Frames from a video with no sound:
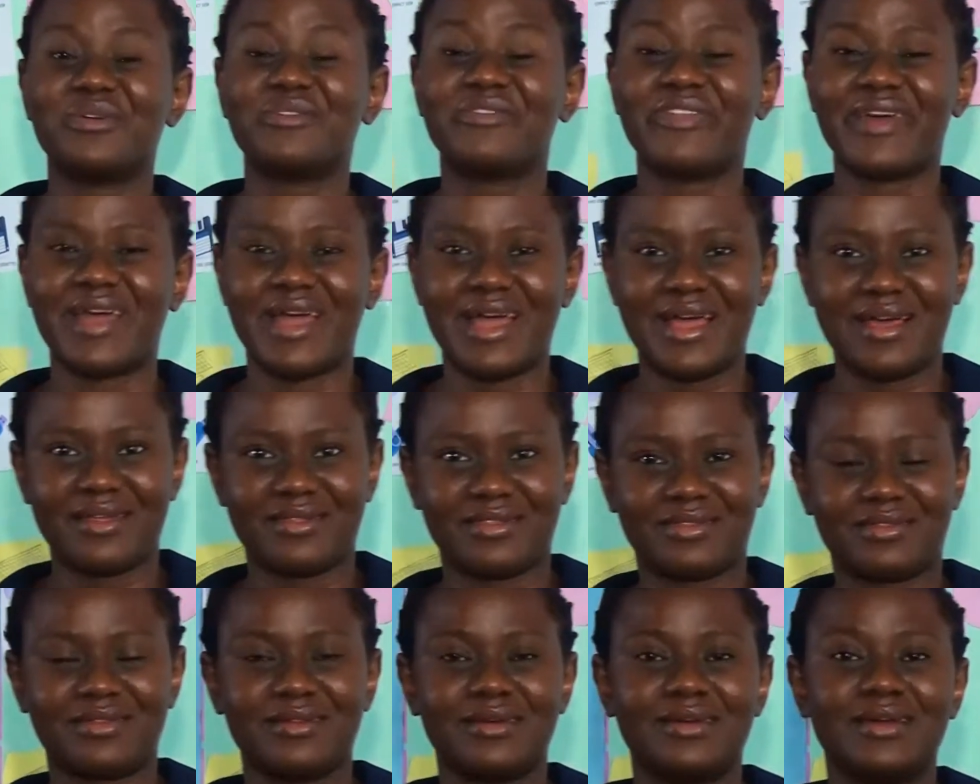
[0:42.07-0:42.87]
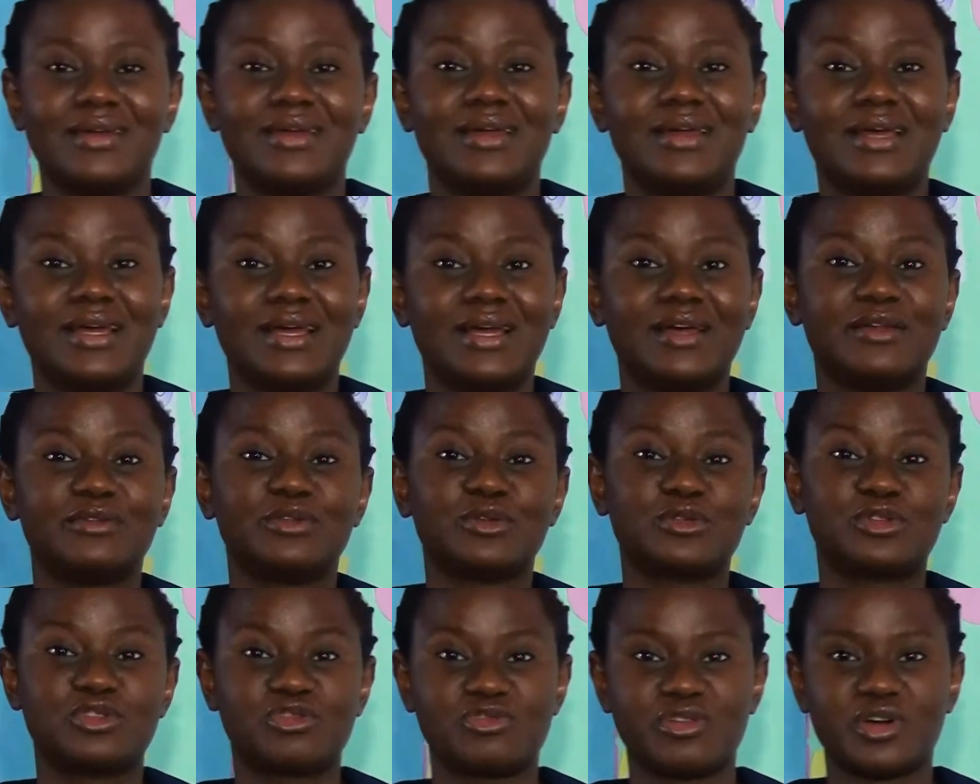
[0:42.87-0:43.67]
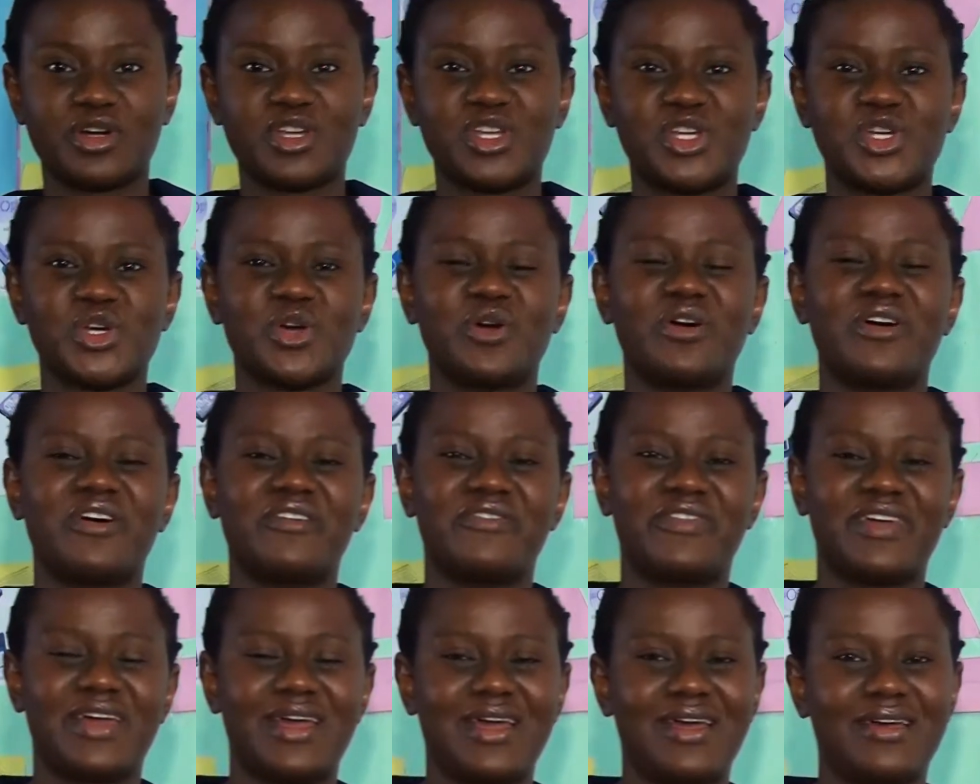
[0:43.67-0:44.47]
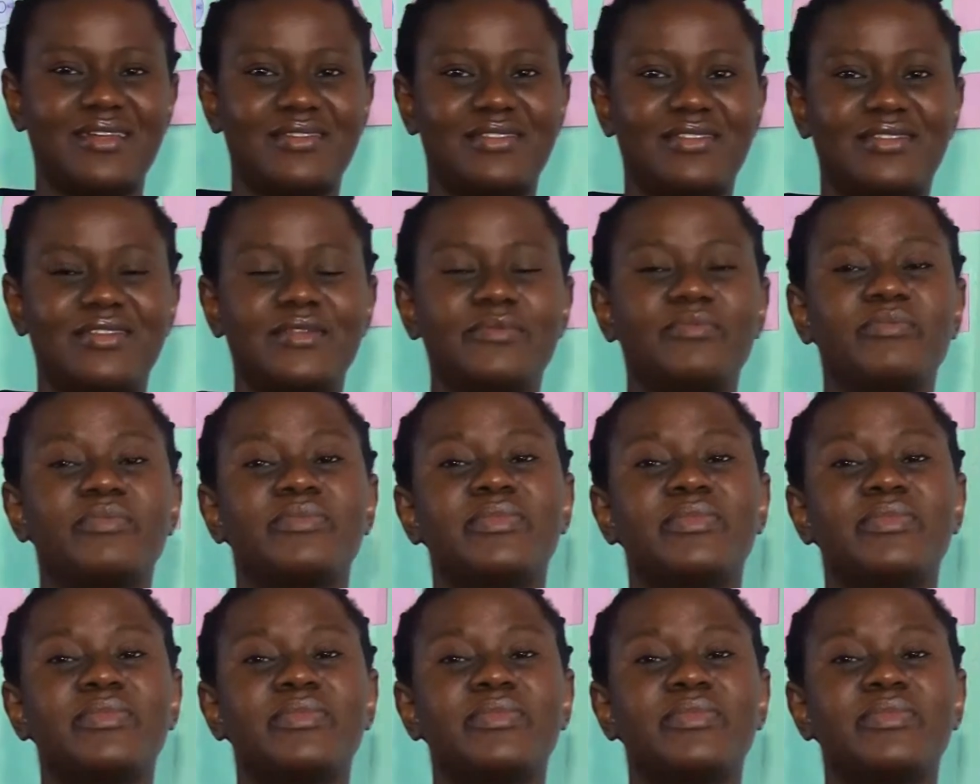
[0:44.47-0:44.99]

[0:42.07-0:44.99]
of the earth. The structure of the earth.